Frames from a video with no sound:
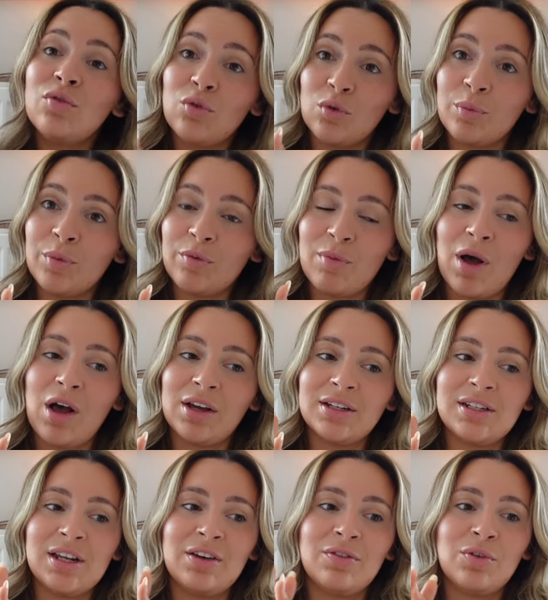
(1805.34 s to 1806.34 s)
form of
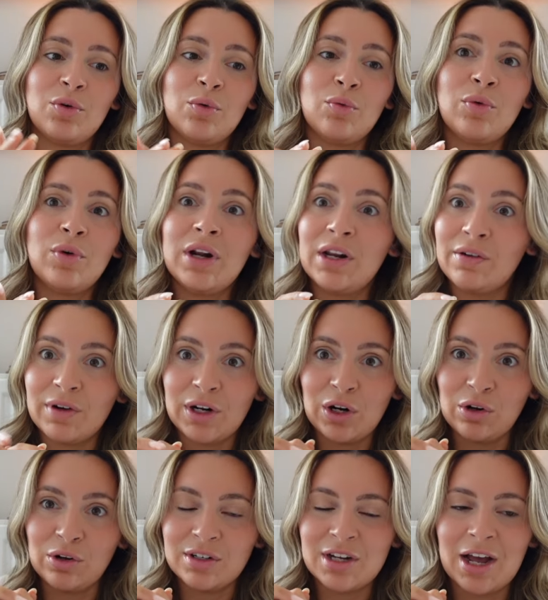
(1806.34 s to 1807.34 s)
marketing for a really, really
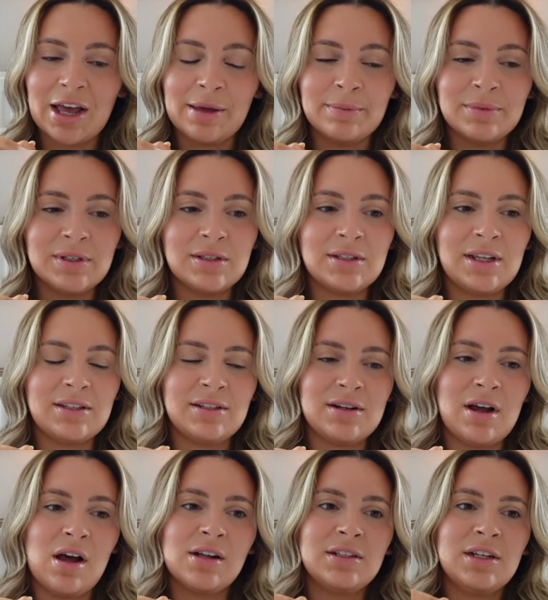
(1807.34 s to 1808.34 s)
long time since I
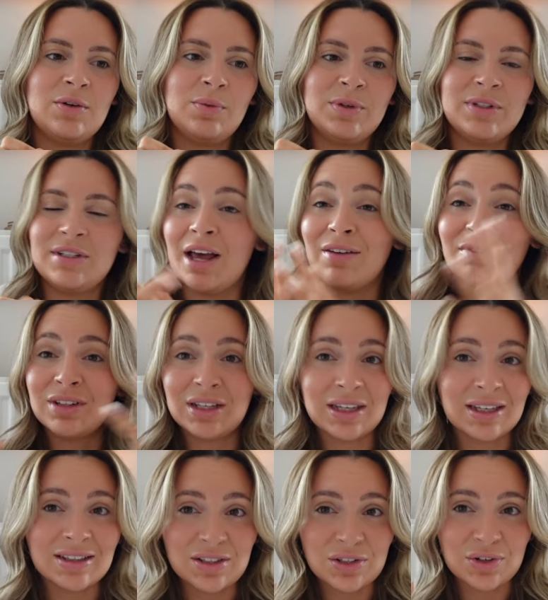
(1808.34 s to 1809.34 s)
started was
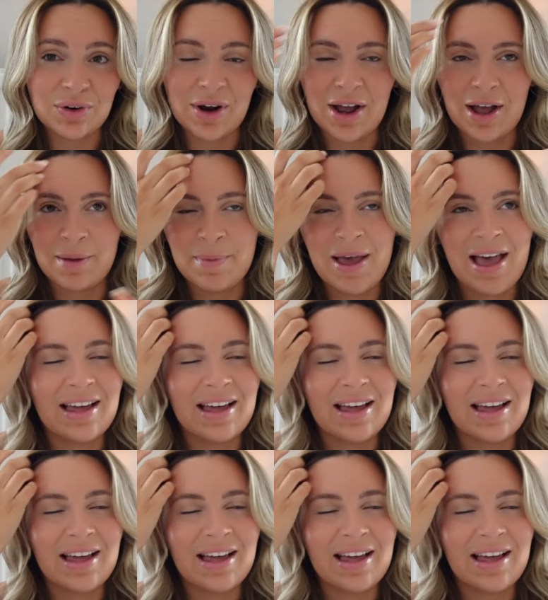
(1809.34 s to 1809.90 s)
definitely Instagram.